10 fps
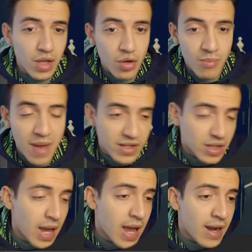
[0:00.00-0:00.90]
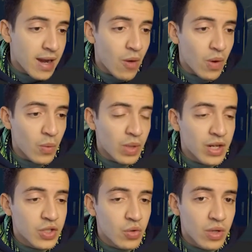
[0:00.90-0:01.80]
layer mask. Now what we're
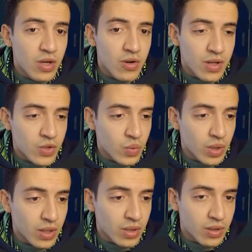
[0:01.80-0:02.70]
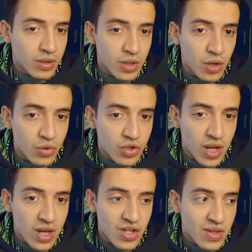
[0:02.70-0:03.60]
going to do here is we're going to
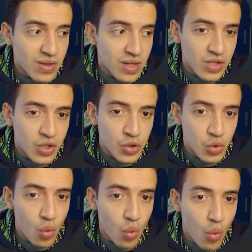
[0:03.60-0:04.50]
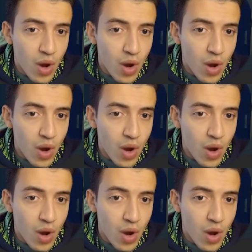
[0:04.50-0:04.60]
change this to